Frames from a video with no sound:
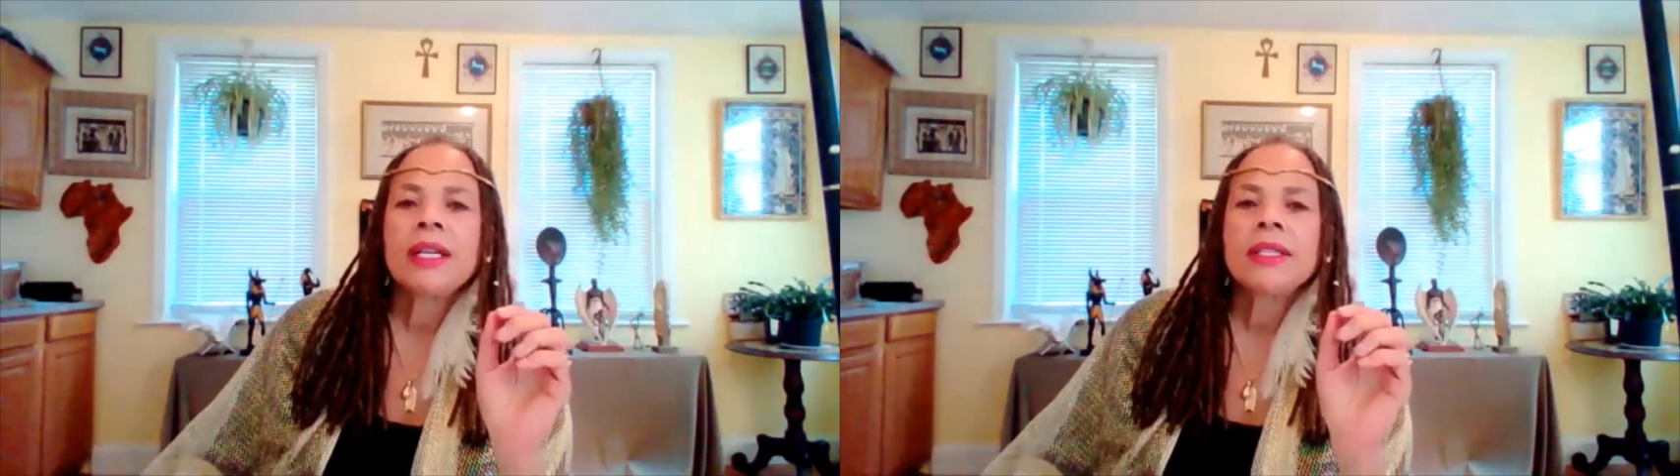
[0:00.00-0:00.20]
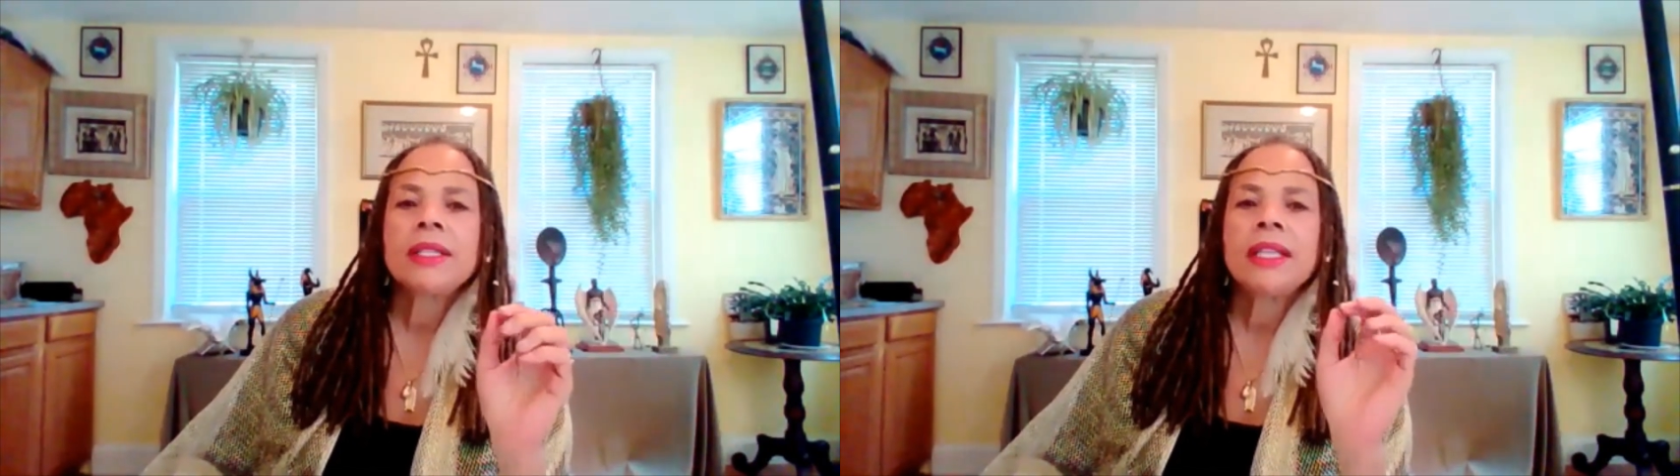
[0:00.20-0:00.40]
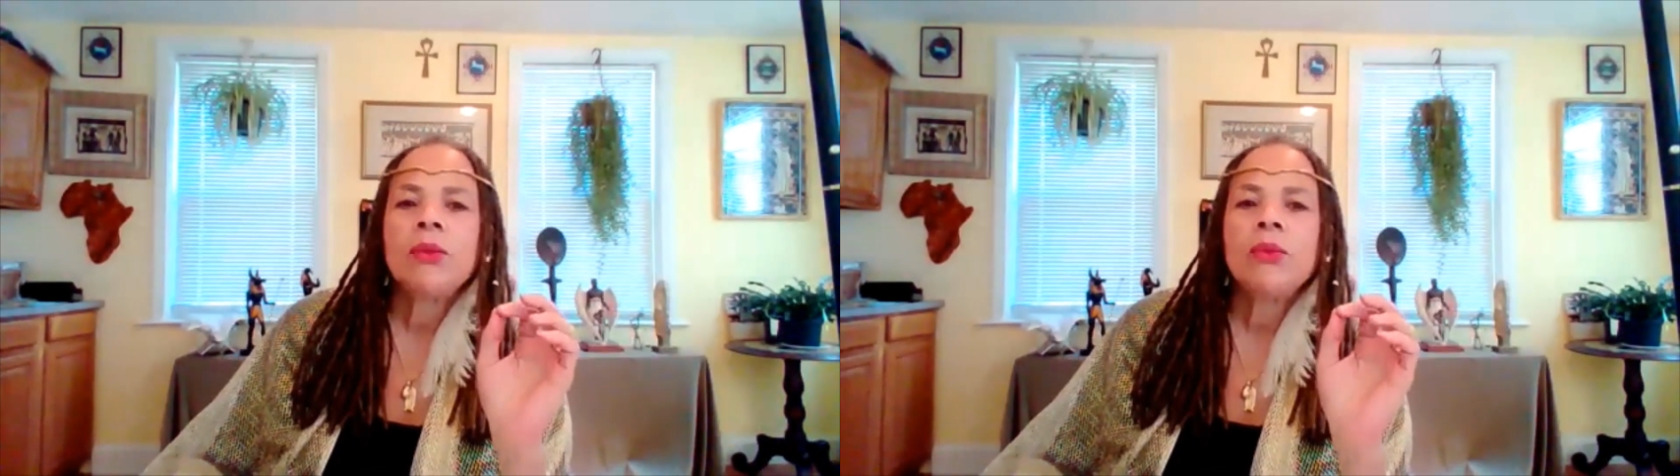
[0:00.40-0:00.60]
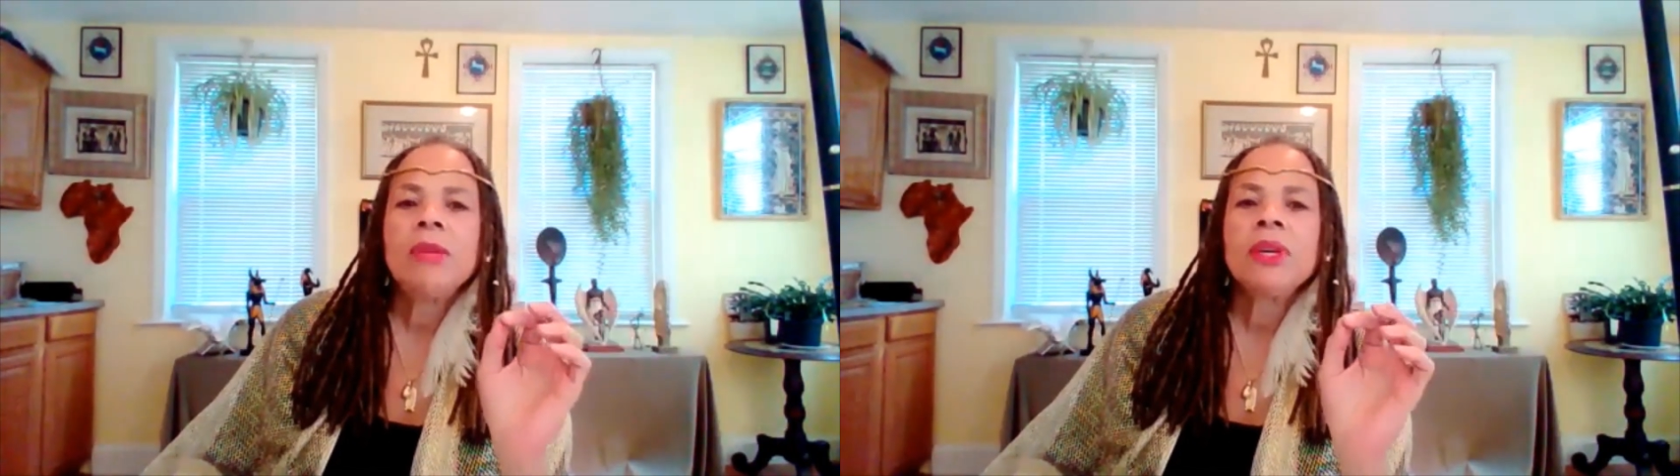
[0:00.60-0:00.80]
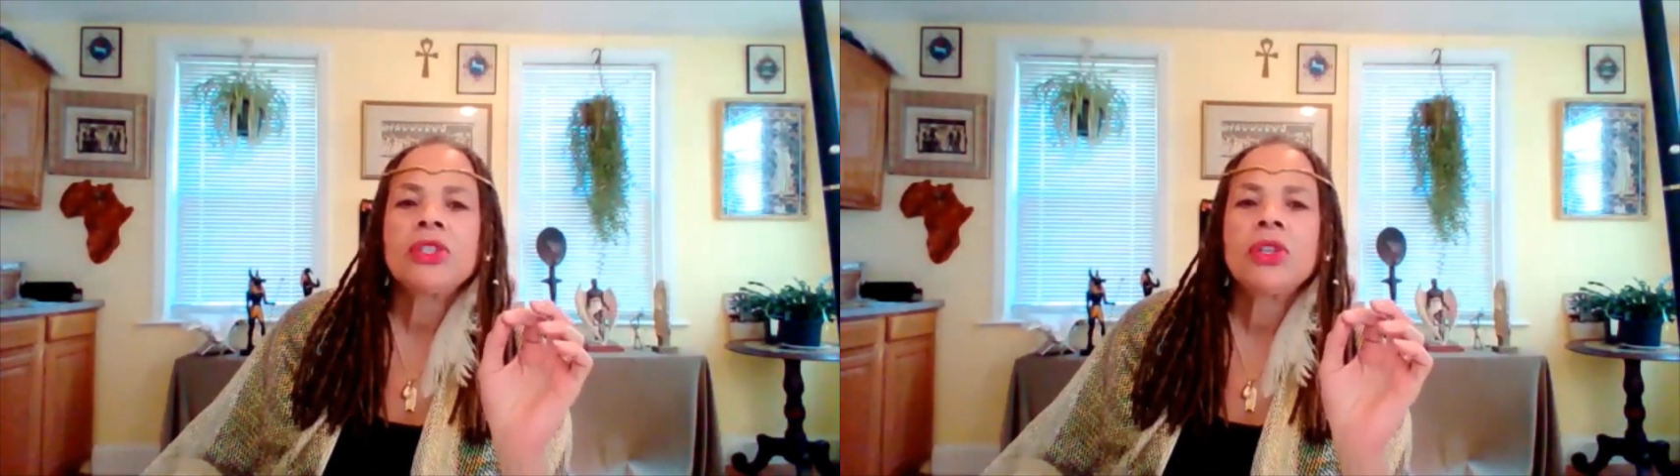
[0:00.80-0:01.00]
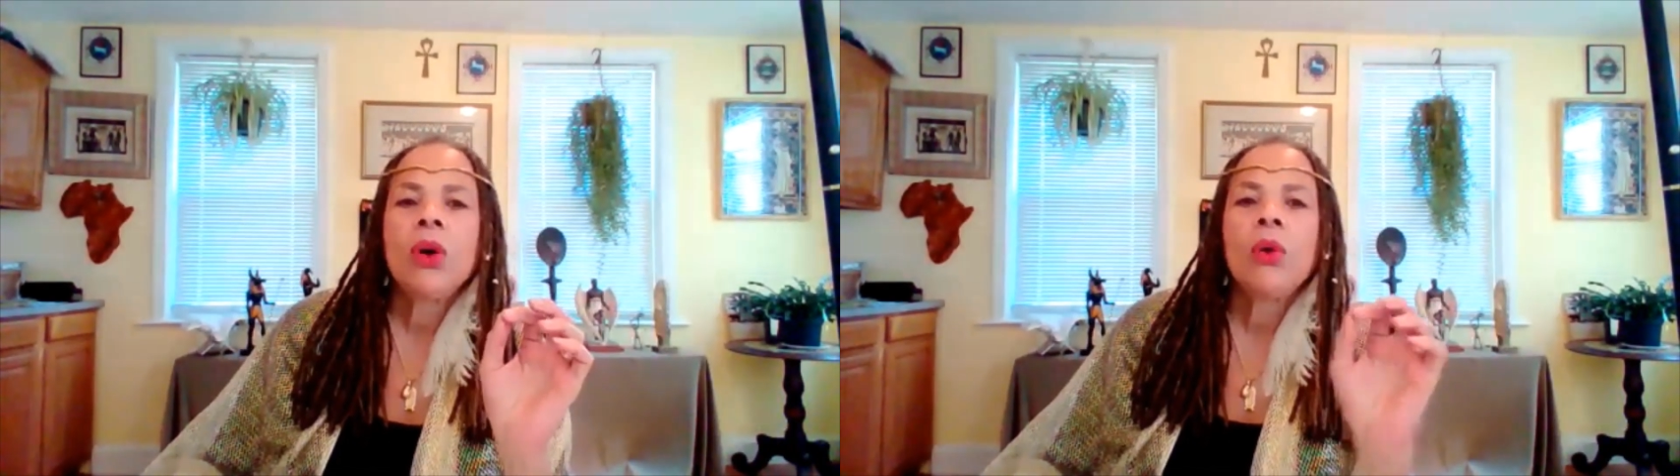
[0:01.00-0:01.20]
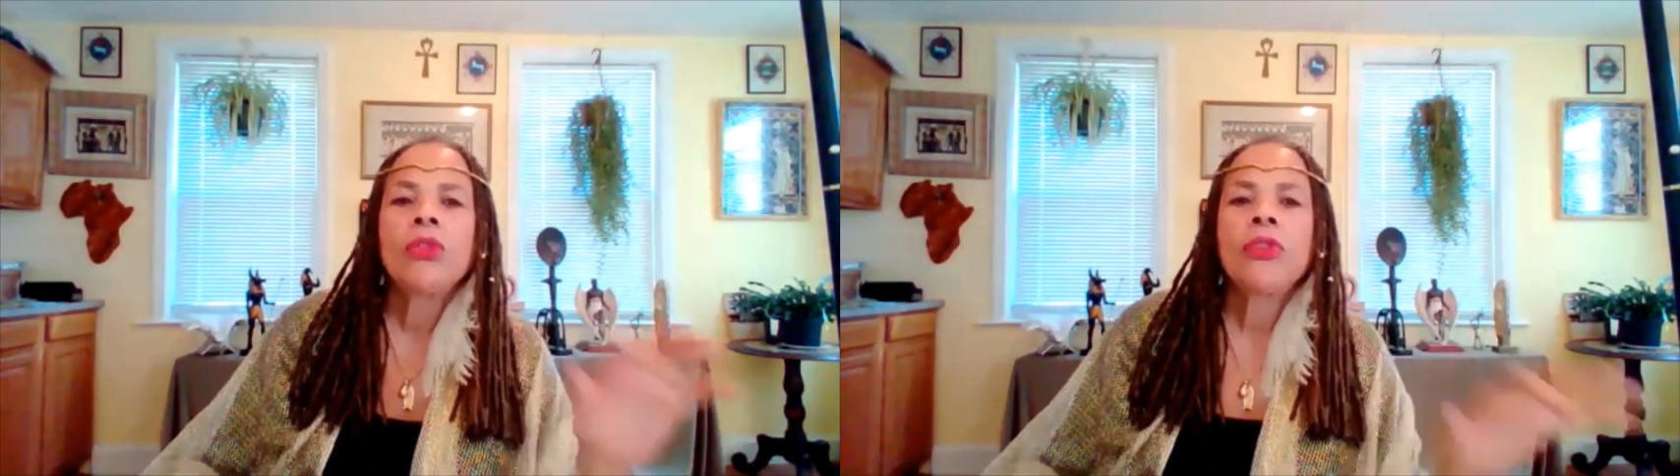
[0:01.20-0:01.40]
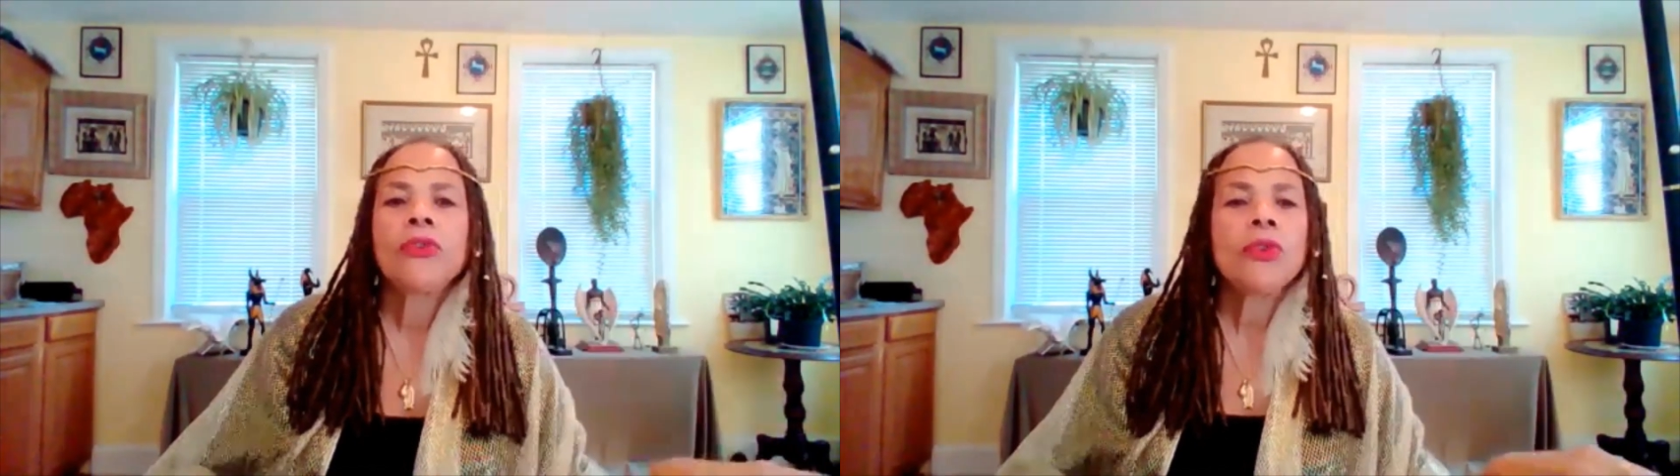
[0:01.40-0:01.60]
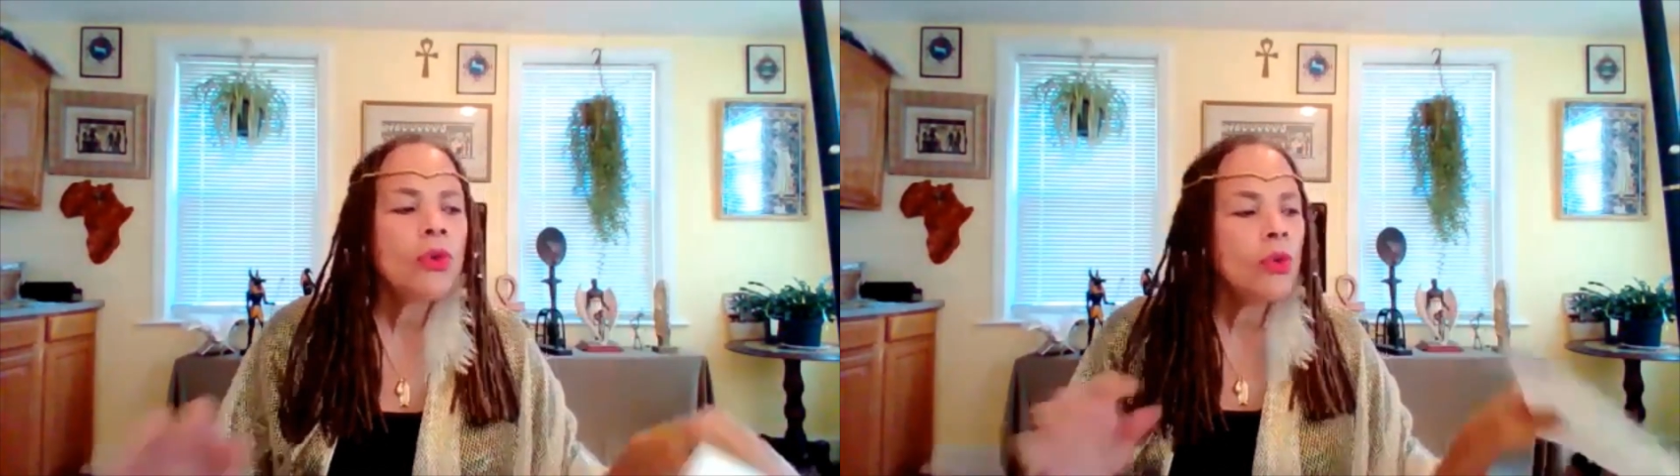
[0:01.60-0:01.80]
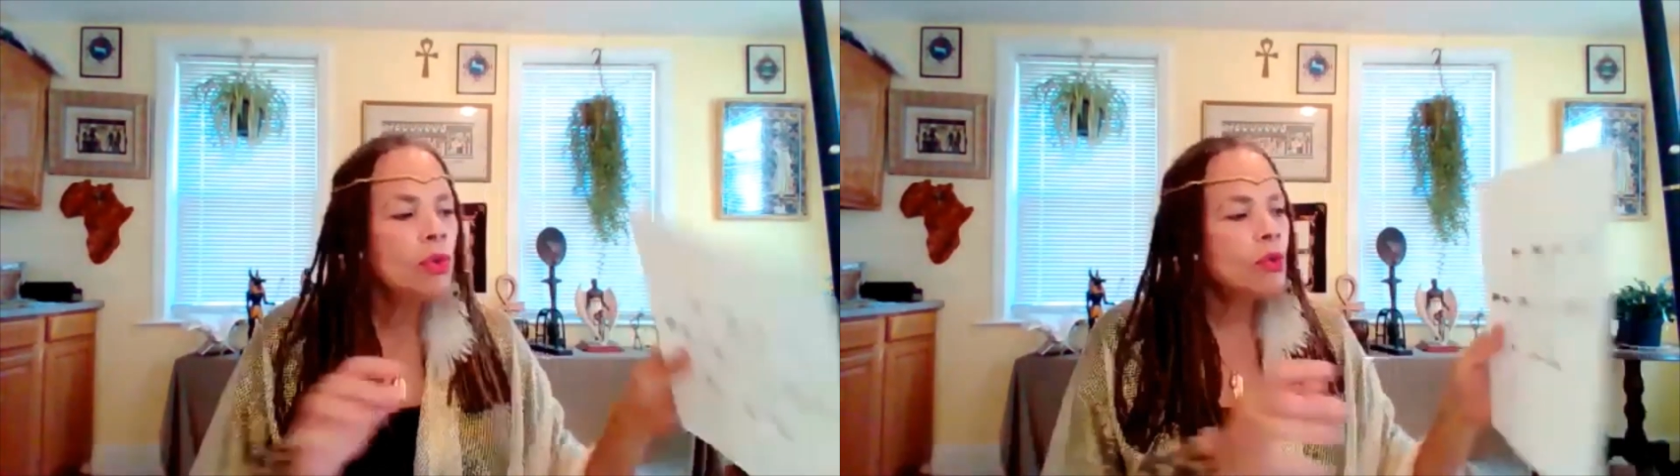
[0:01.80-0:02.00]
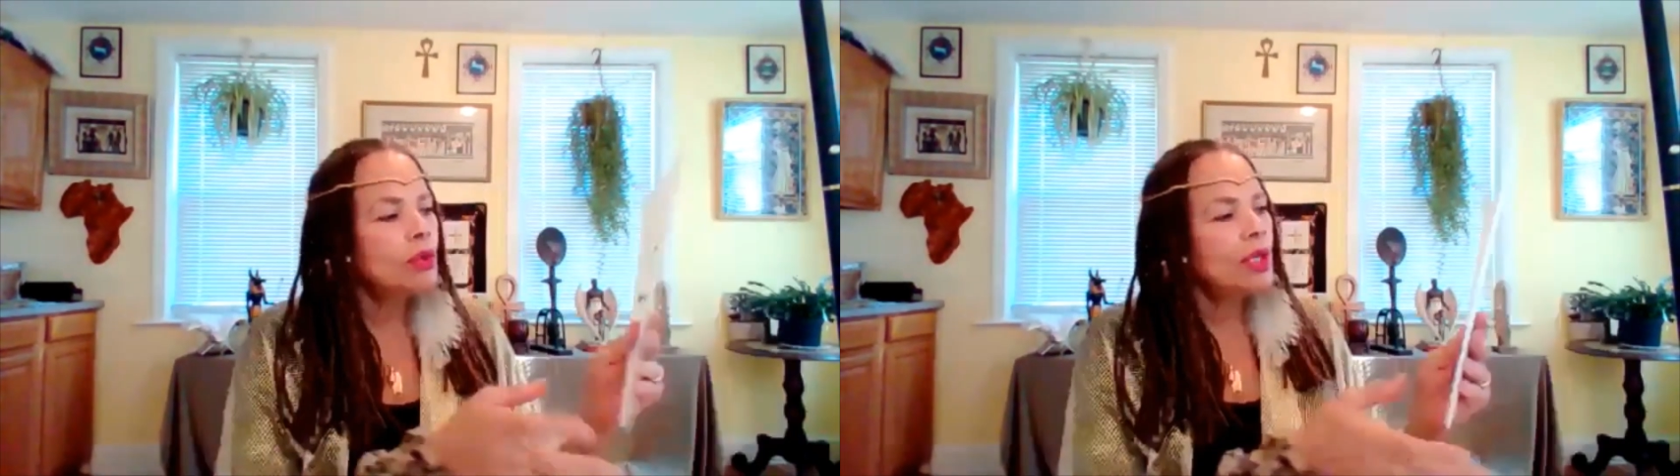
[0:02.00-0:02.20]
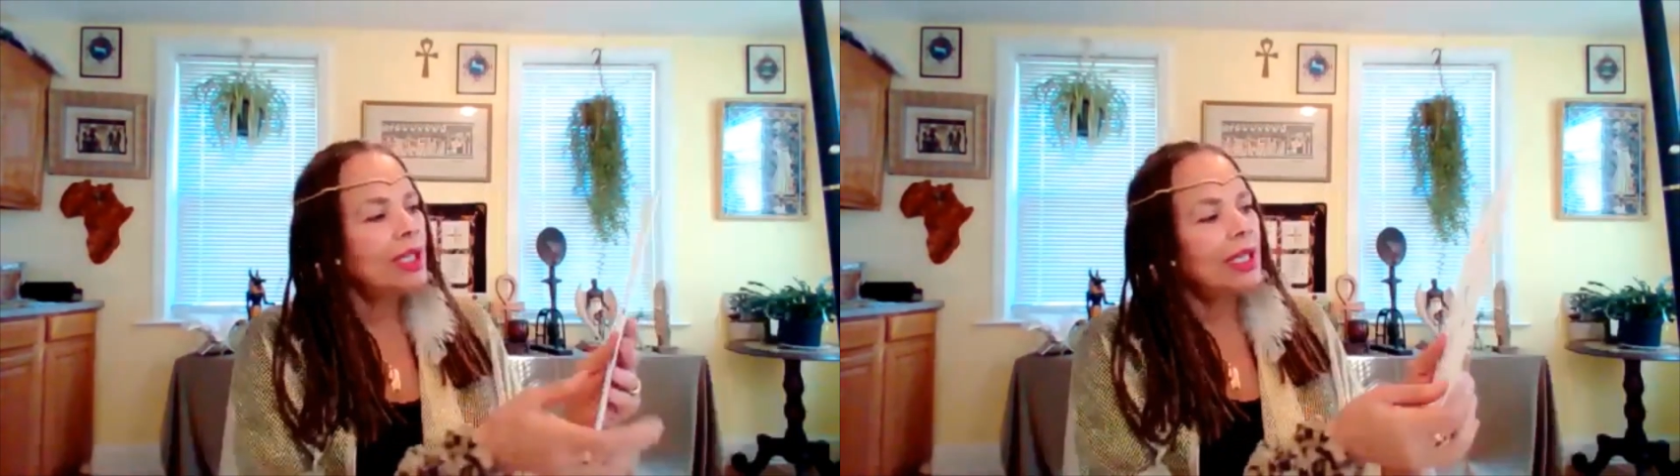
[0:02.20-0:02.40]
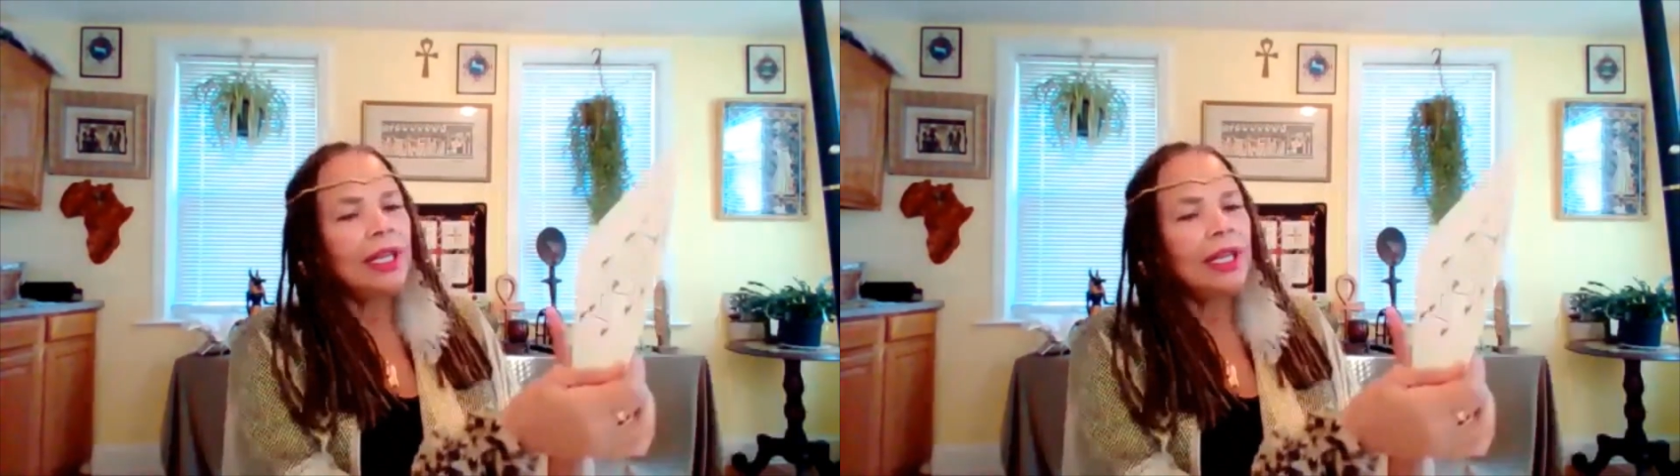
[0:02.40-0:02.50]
us that we must go through